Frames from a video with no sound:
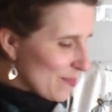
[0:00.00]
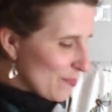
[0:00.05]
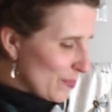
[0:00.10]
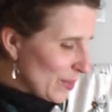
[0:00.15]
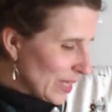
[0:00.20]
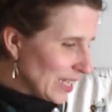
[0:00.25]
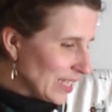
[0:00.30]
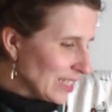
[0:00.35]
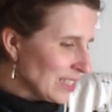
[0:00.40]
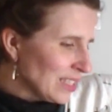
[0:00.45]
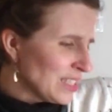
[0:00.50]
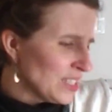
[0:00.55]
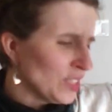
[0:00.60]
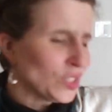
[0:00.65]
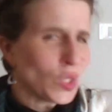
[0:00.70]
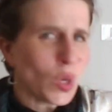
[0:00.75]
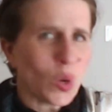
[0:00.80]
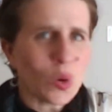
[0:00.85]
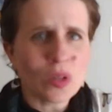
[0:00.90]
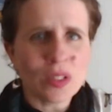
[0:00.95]
but it's still
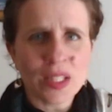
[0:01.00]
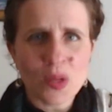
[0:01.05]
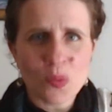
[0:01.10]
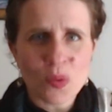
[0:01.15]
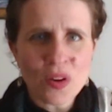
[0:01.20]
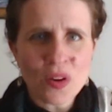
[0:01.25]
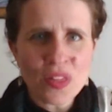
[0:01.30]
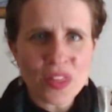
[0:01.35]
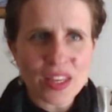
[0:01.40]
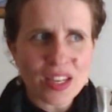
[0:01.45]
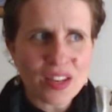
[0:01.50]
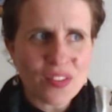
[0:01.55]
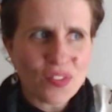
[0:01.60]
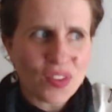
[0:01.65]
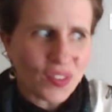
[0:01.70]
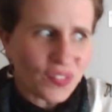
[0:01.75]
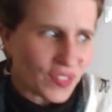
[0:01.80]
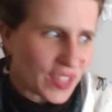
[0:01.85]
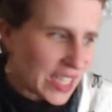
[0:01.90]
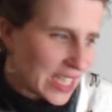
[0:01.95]
totally worth it,
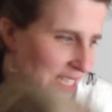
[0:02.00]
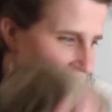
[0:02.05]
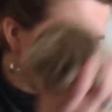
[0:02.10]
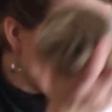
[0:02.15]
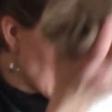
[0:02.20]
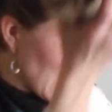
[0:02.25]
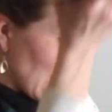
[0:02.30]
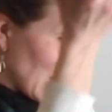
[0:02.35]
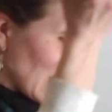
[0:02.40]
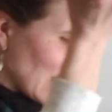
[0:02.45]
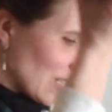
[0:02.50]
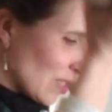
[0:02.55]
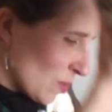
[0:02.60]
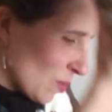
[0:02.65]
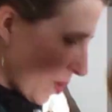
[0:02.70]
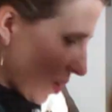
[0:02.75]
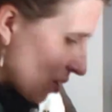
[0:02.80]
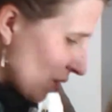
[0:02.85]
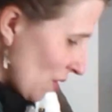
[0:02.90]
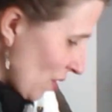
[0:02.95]
15 skeins
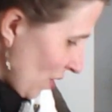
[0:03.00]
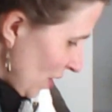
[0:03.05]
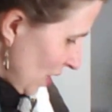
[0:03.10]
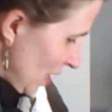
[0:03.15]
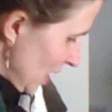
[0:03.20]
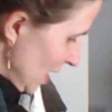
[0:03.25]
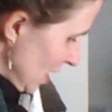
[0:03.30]
worth.